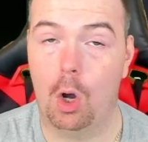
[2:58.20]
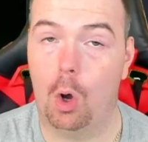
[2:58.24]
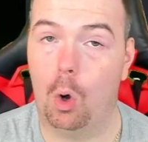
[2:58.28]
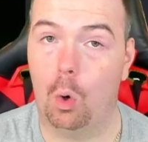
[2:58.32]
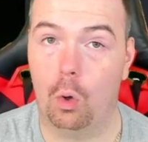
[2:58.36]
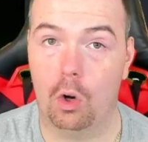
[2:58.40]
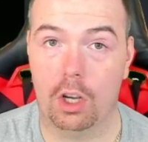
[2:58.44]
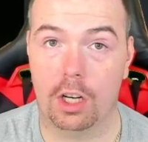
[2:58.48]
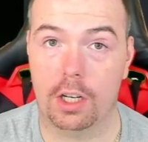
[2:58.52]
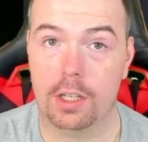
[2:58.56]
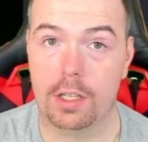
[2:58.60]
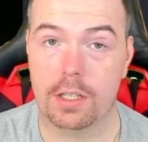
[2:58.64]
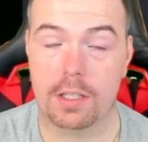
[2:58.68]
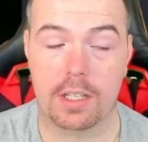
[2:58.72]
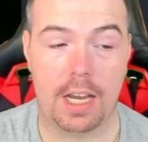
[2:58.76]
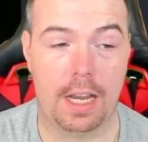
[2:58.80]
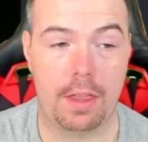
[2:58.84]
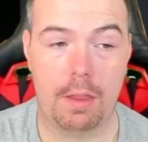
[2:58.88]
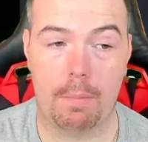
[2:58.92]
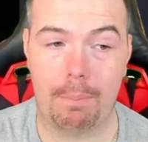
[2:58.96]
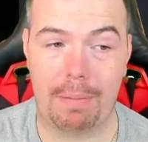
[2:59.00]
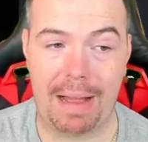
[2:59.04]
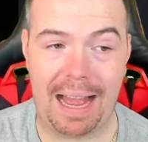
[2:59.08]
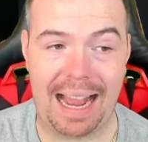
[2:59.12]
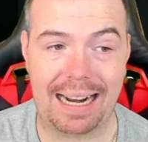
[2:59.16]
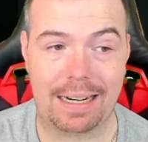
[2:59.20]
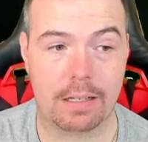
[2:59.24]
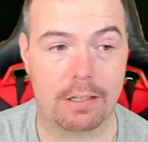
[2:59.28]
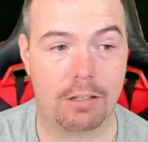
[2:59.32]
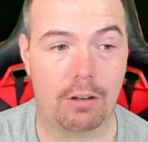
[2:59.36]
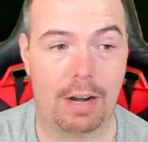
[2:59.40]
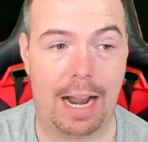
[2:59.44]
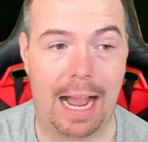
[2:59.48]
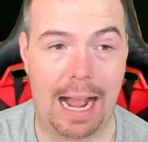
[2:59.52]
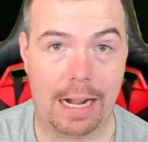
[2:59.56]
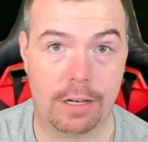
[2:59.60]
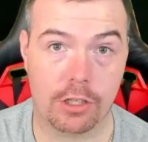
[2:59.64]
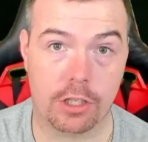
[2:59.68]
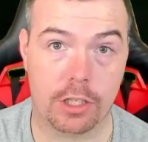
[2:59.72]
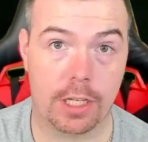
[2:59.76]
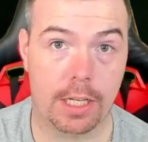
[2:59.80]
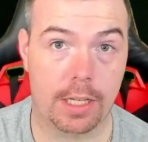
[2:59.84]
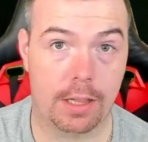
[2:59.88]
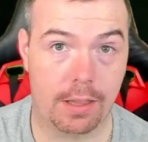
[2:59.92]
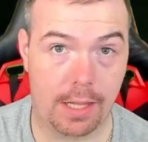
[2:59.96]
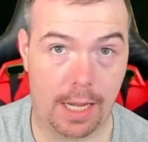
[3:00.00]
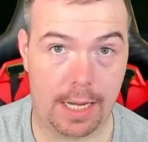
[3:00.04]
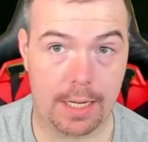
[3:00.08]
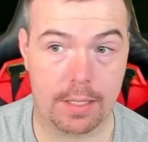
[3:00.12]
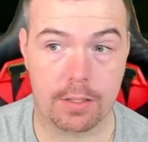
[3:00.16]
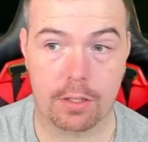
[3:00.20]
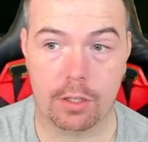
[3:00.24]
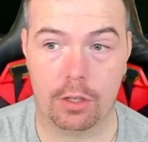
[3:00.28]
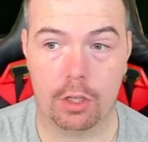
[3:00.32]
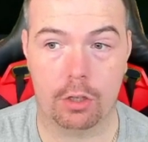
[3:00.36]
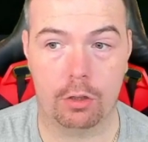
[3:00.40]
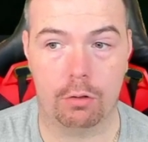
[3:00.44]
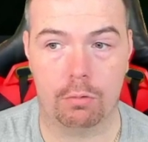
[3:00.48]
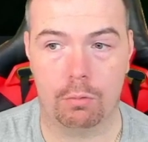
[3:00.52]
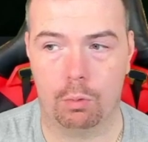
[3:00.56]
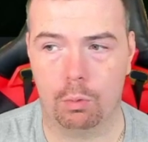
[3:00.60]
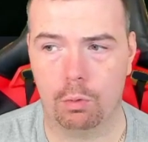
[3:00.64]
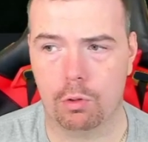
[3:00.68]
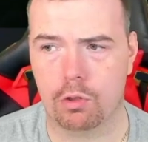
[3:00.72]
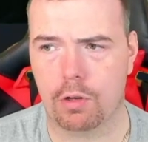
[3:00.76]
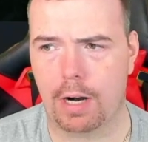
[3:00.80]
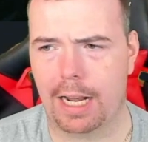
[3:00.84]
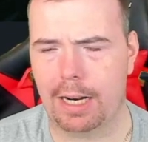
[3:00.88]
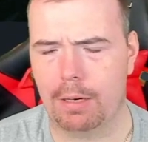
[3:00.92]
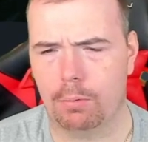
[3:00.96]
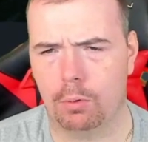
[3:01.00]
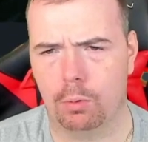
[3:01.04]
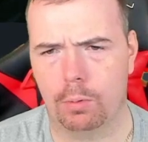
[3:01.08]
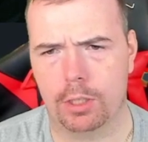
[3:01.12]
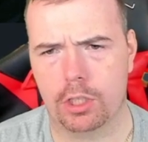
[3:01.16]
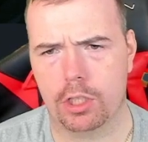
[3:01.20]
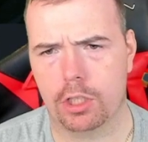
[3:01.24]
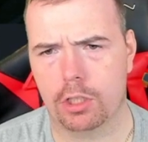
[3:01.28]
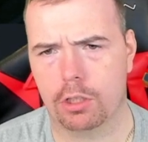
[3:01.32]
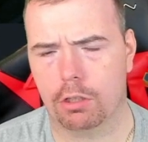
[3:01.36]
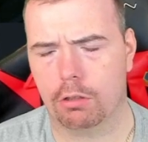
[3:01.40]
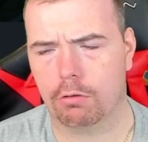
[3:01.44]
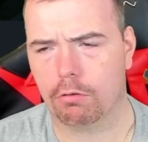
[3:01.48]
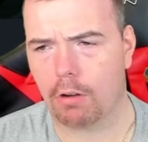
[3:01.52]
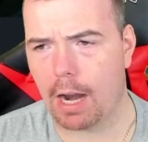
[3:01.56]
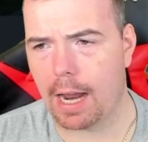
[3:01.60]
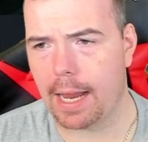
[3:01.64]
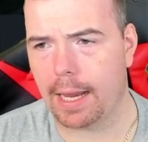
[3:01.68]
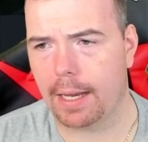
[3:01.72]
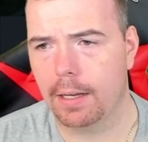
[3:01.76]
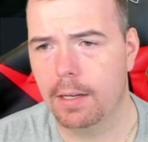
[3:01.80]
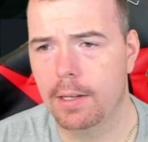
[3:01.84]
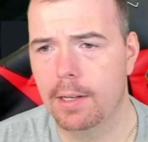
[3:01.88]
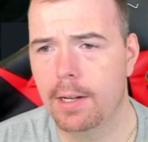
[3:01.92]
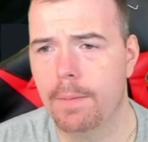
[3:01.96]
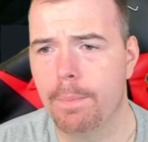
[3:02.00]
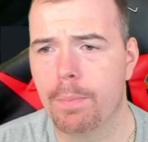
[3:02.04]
All I'm gonna say, the packs are actually decent and they're all tradable, which is great.